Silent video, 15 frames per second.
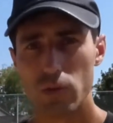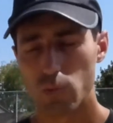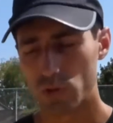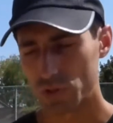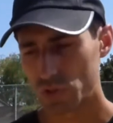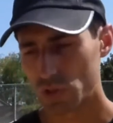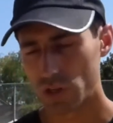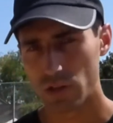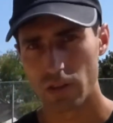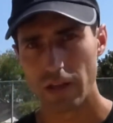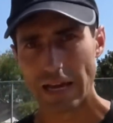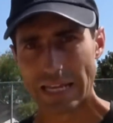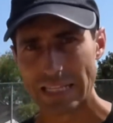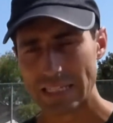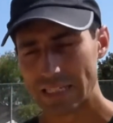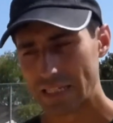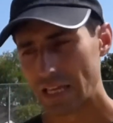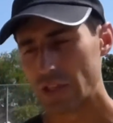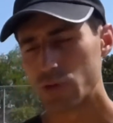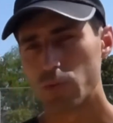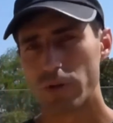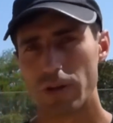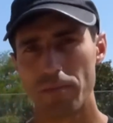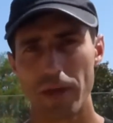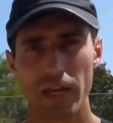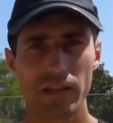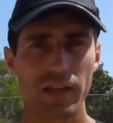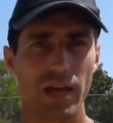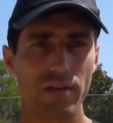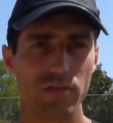You want to start light, and you want to
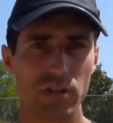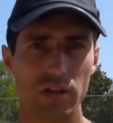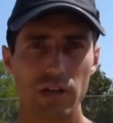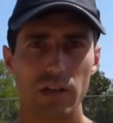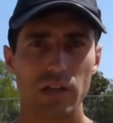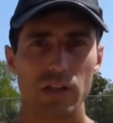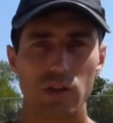make it heavier.